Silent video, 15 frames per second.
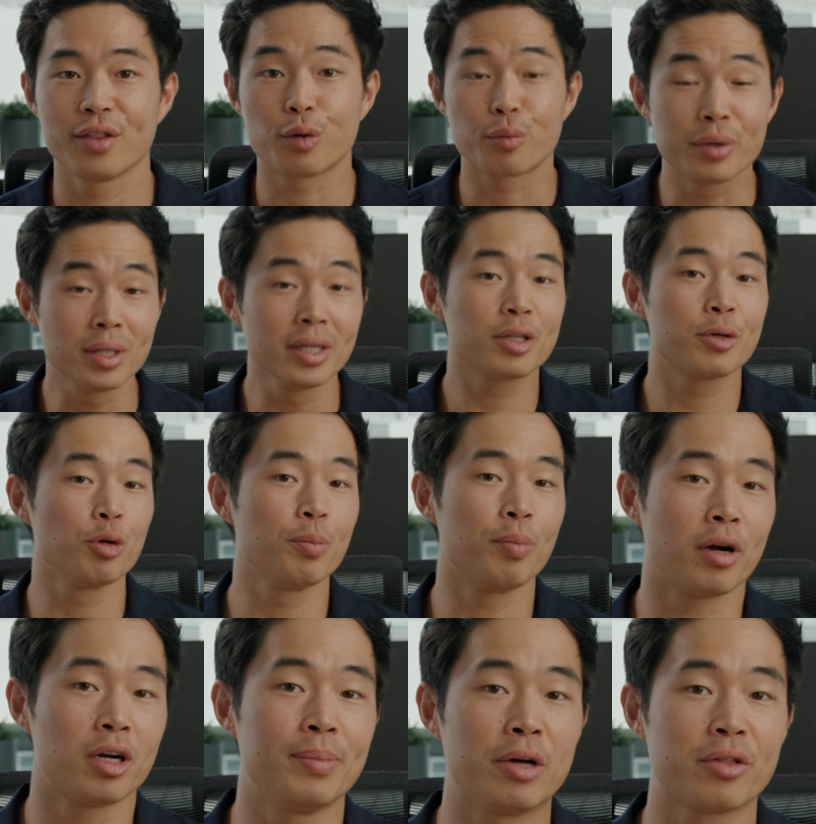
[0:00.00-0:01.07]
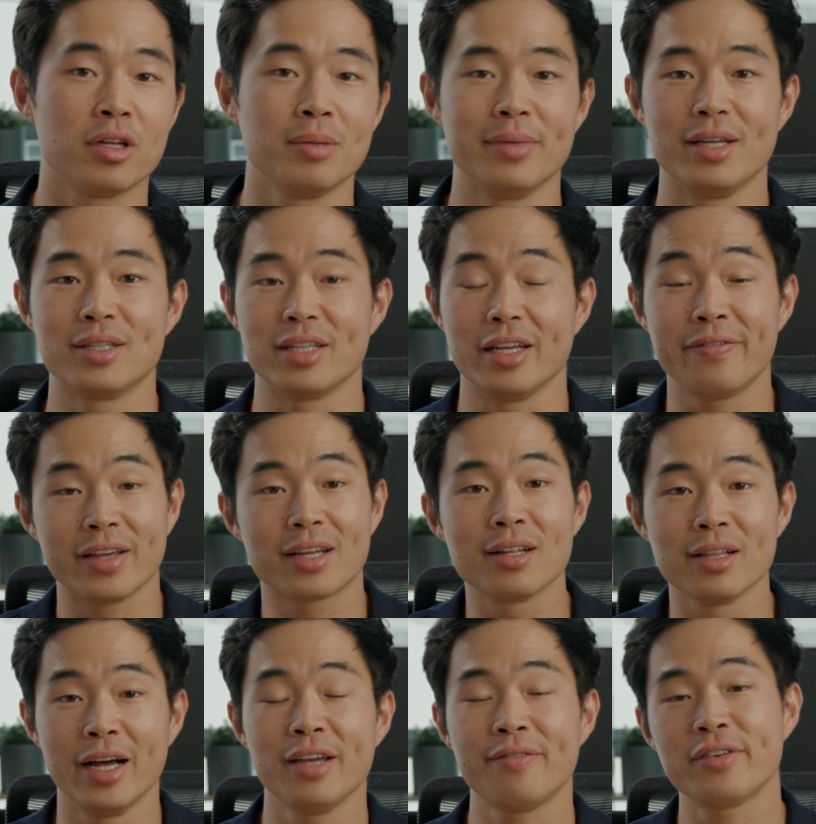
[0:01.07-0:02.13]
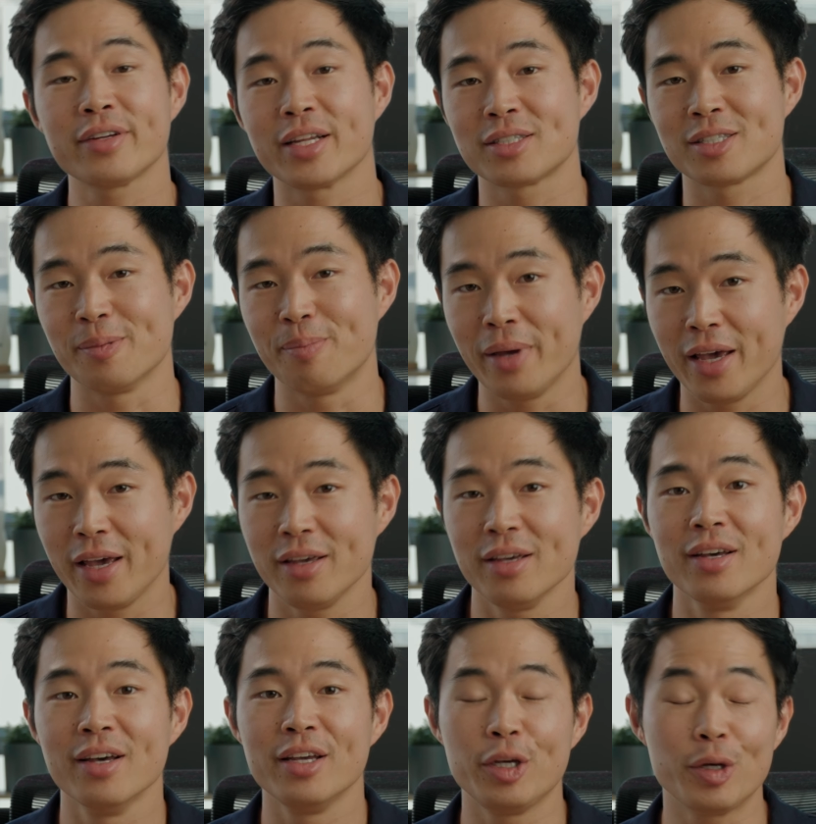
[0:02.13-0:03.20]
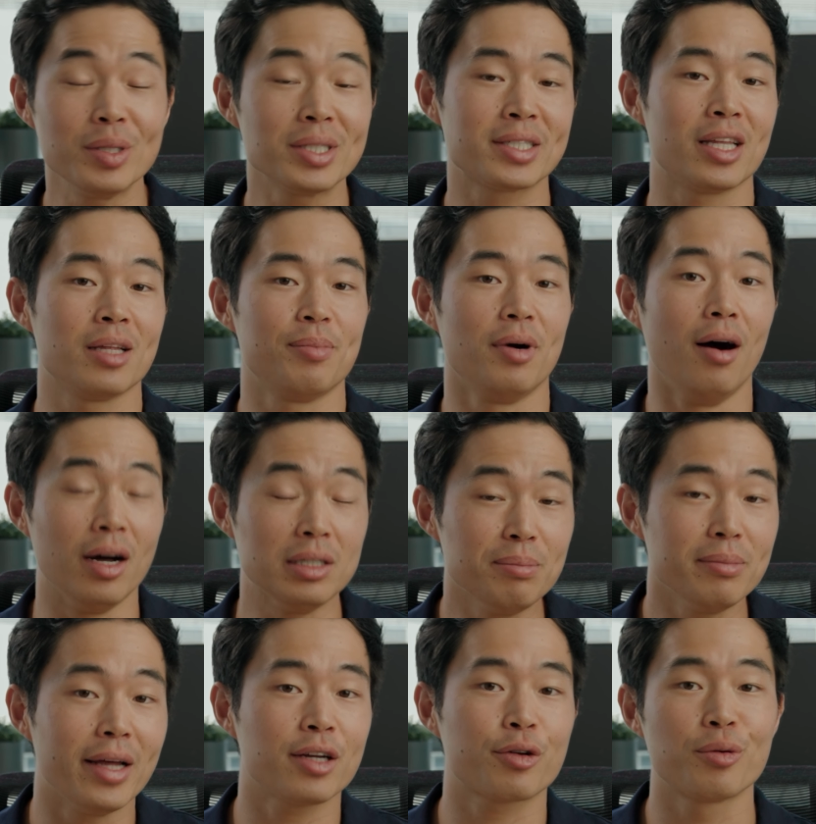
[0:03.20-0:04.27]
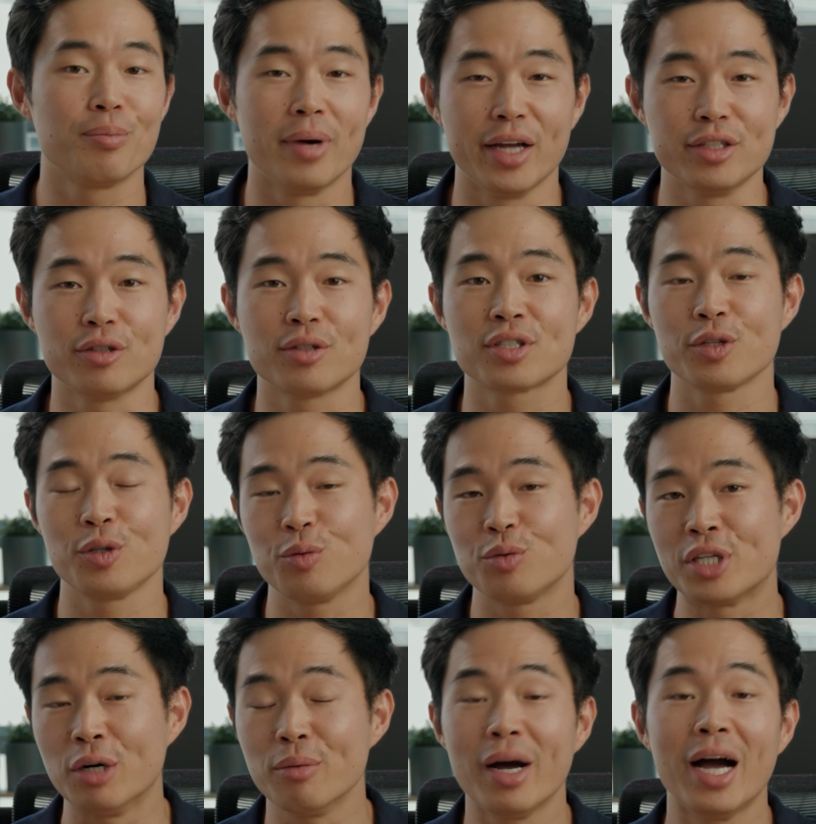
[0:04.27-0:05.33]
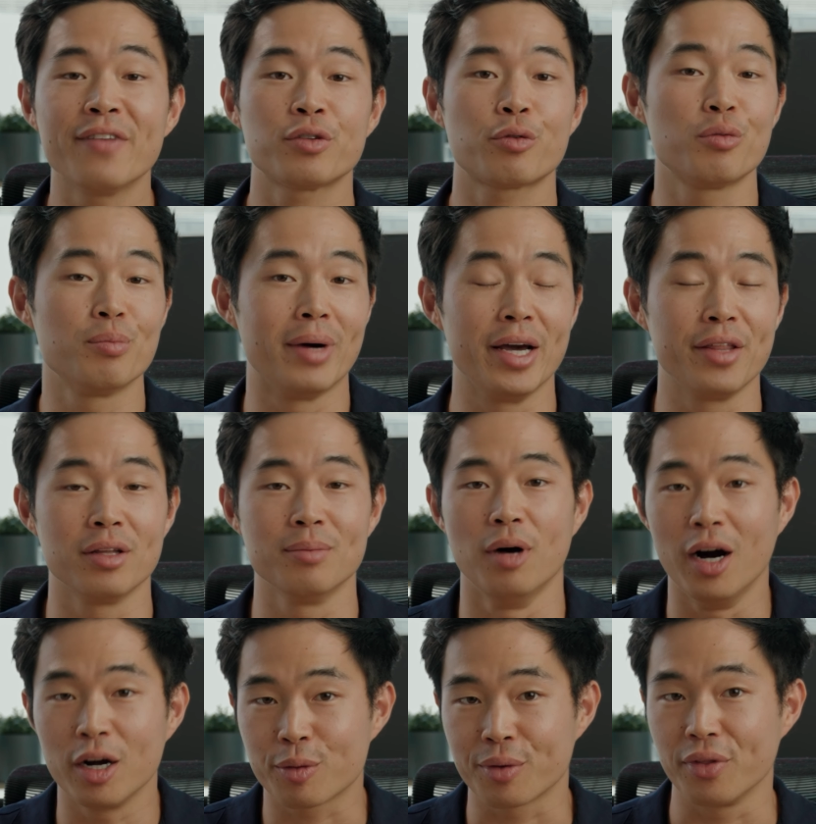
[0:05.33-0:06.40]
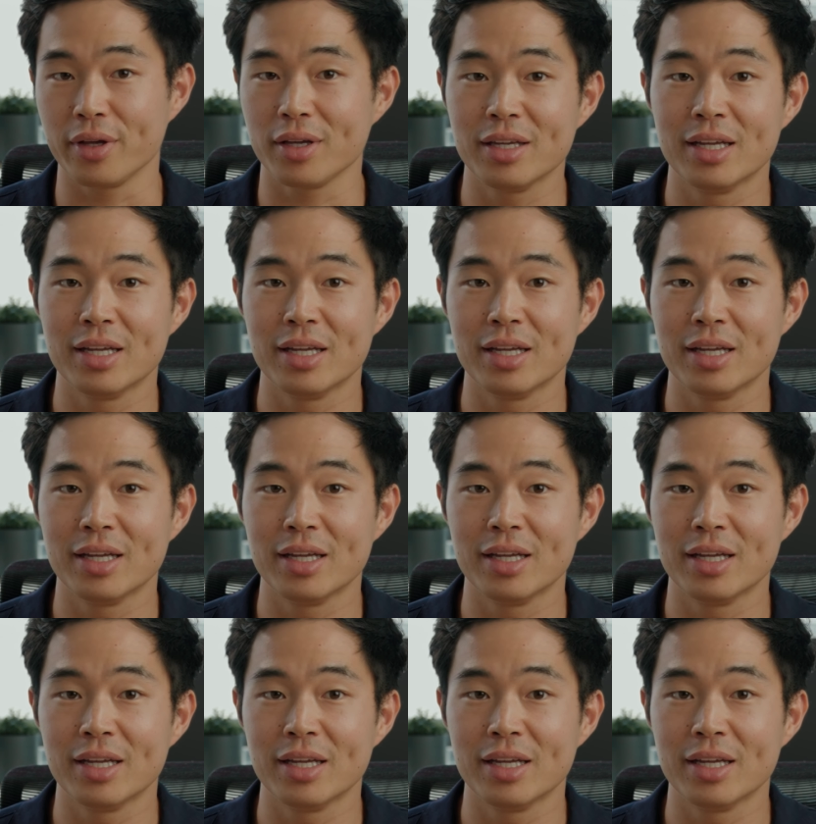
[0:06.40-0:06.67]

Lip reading: The really cool part about them is if a client forgets to pay, you can set up automatic reminders so you don't have to remind them awkwardly.